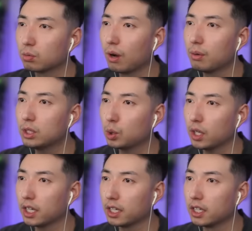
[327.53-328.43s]
why we
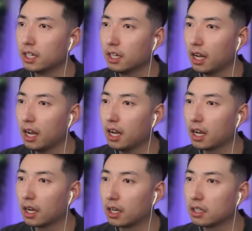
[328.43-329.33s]
train.
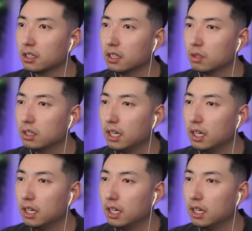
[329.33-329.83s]
And what the